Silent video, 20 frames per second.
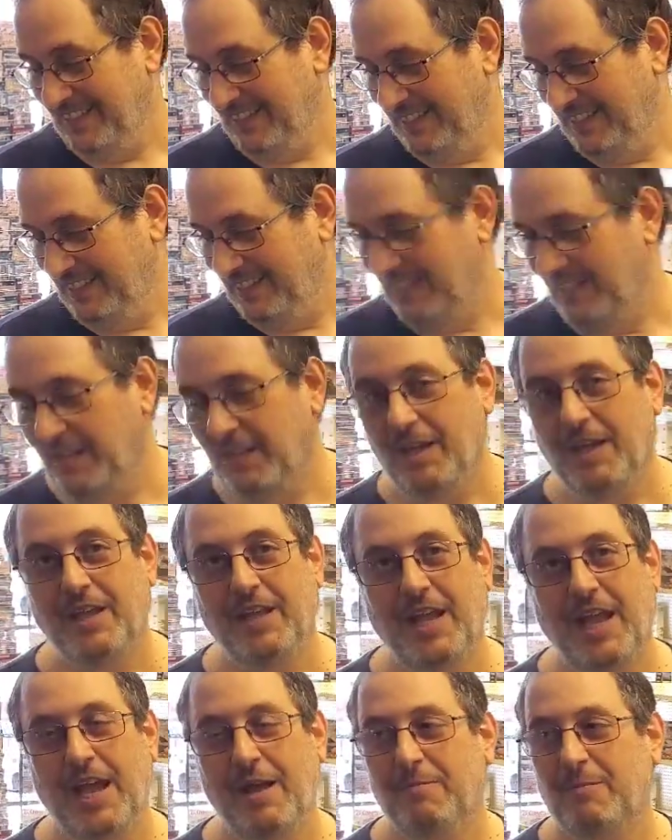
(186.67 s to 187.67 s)
Well,
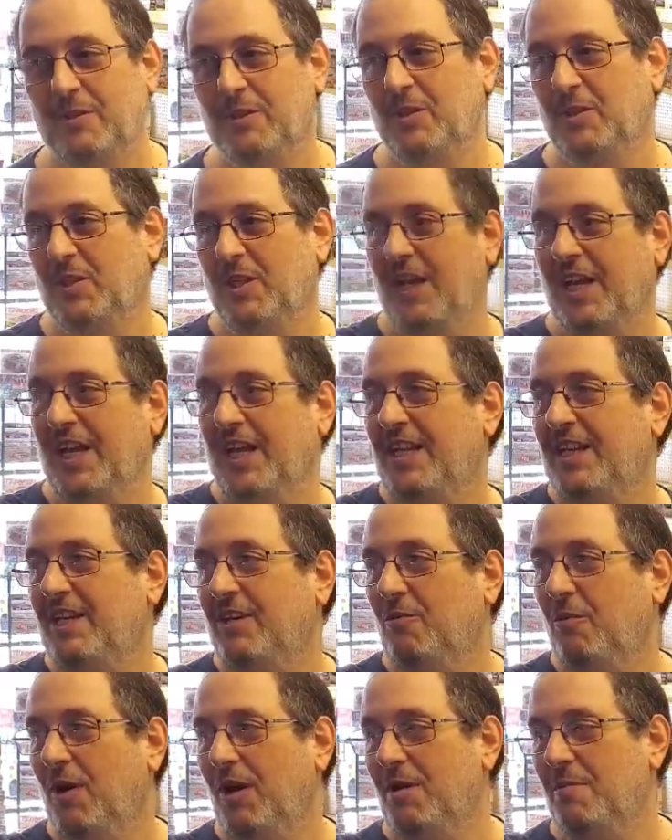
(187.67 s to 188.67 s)
it happens to
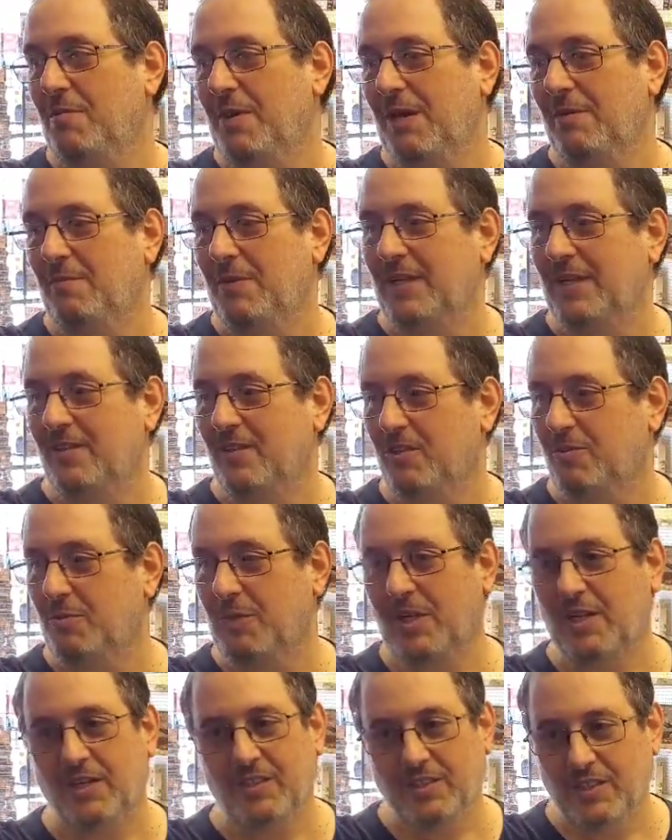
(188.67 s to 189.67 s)
Andy quite a bit,
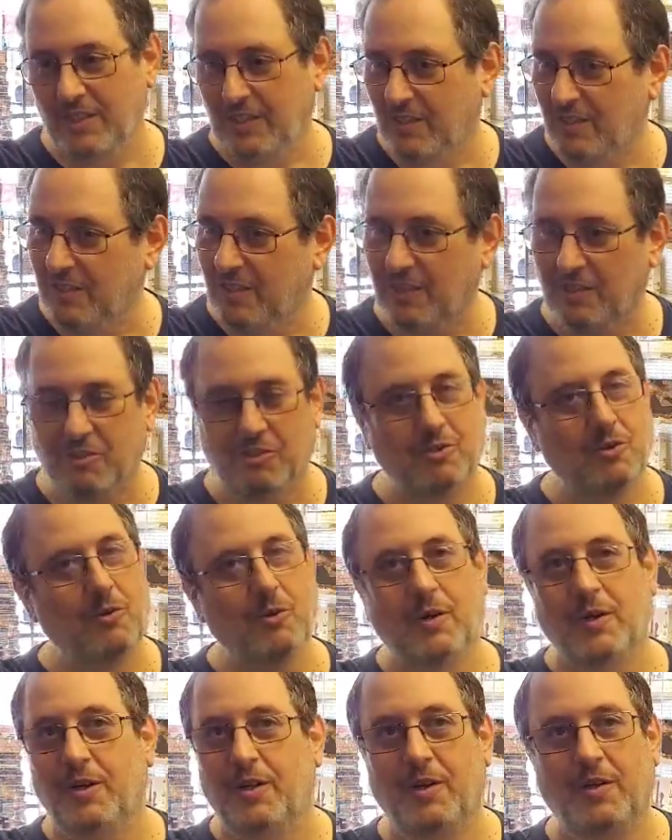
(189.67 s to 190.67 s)
just because he's this
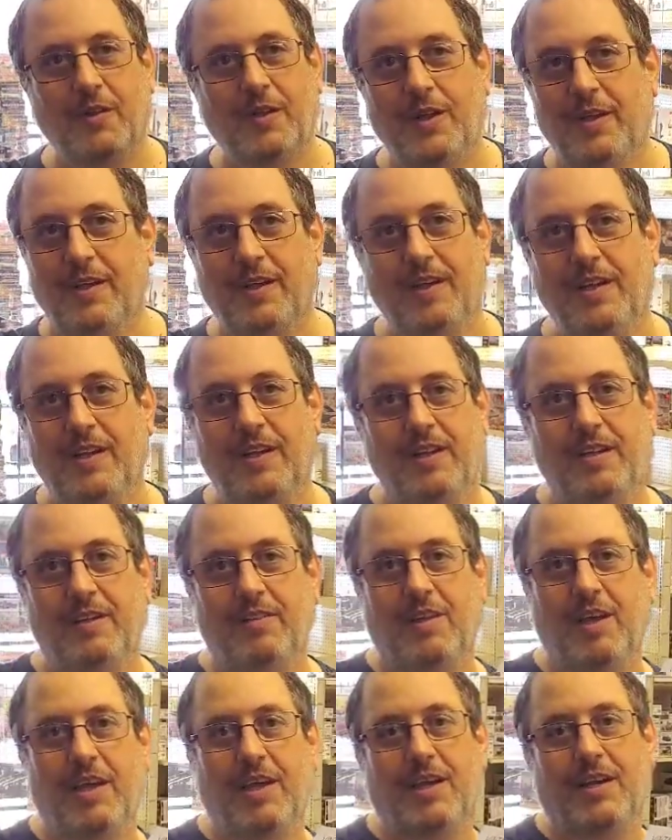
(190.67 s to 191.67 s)
store. You know, they
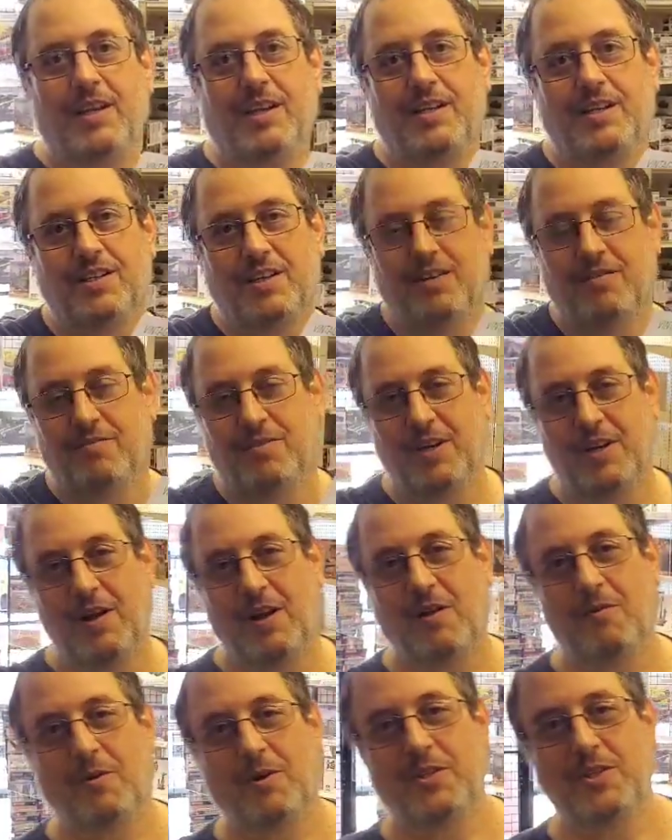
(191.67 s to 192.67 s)
they need to
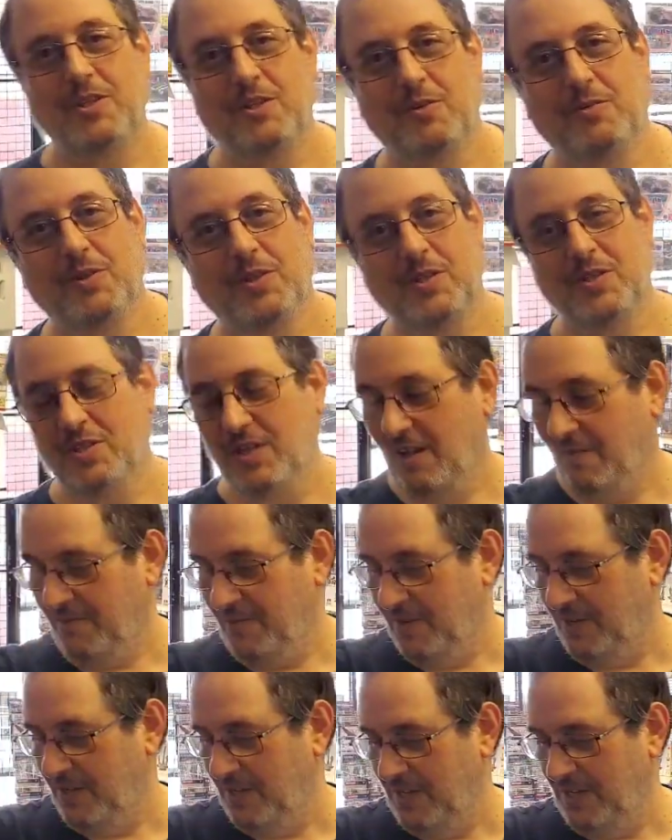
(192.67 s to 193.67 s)
figure out what to do with the
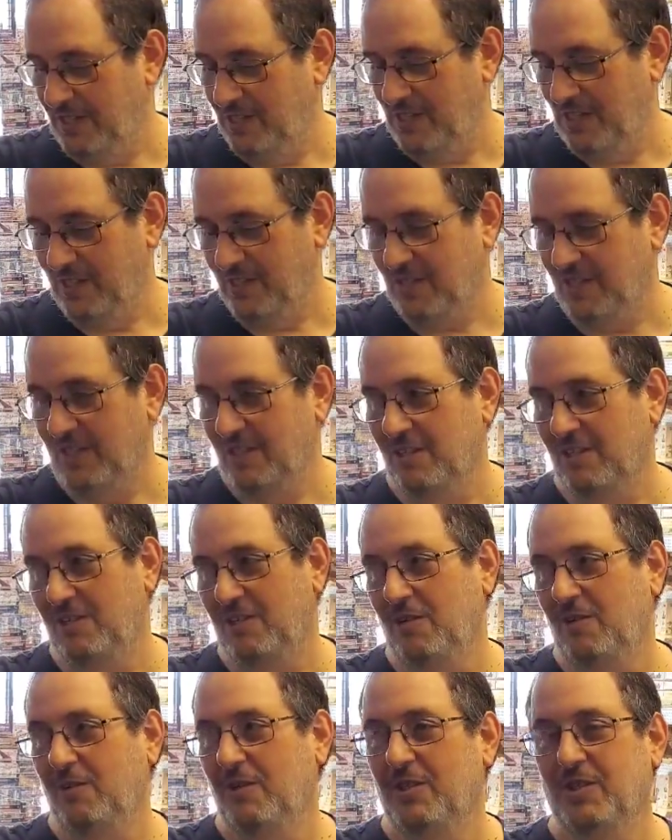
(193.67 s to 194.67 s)
stuff, and the easiest thing
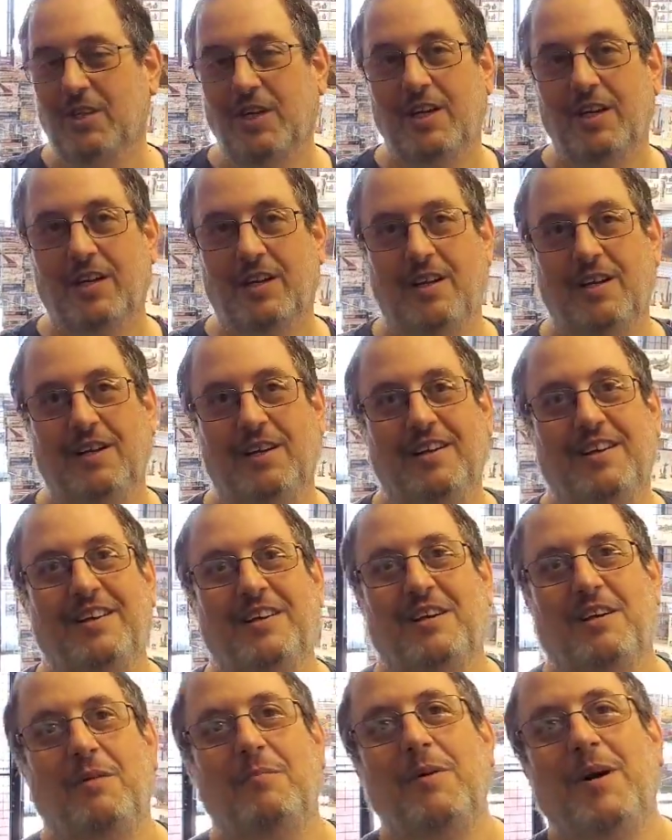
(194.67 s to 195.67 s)
to do is uh,
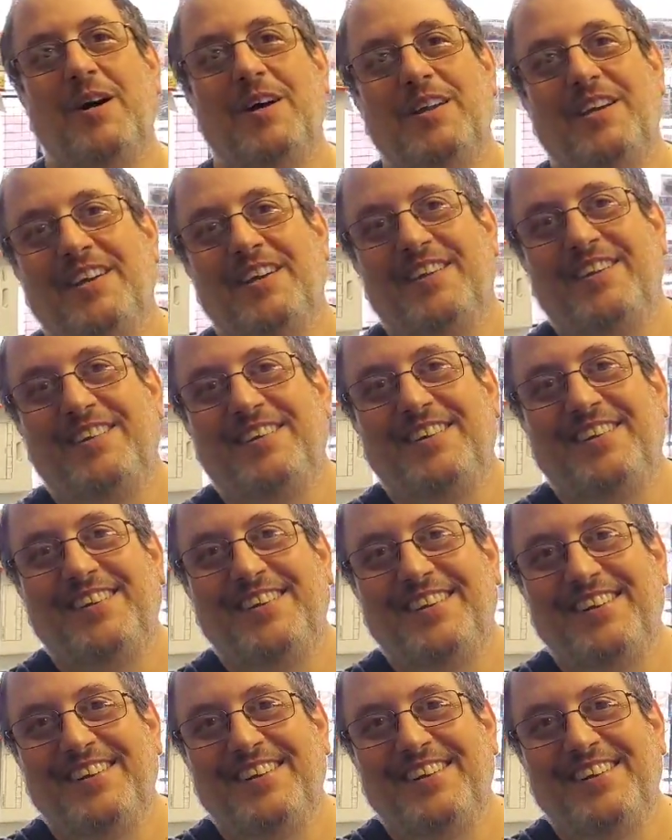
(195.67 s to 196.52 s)
come on in.